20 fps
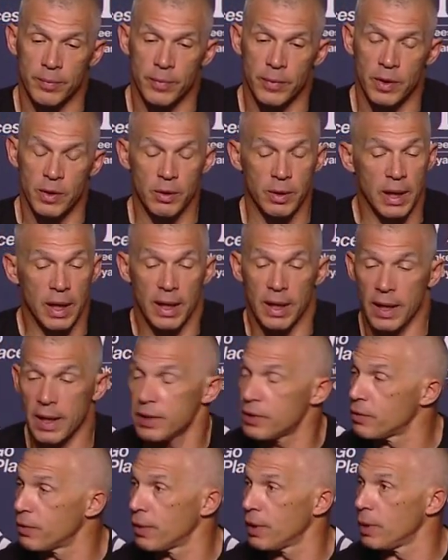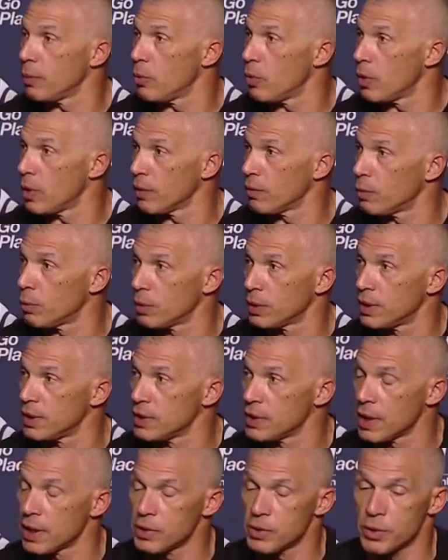You can't ask for any more from what
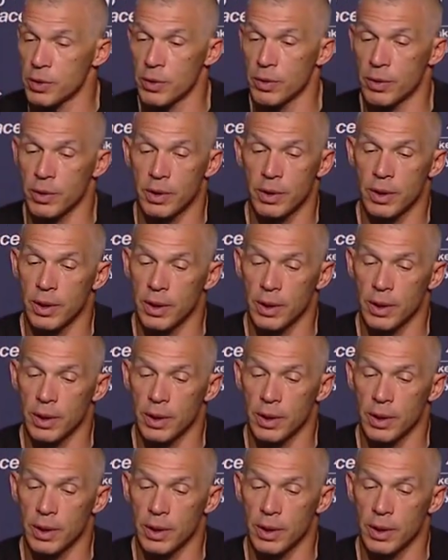these guys are doing.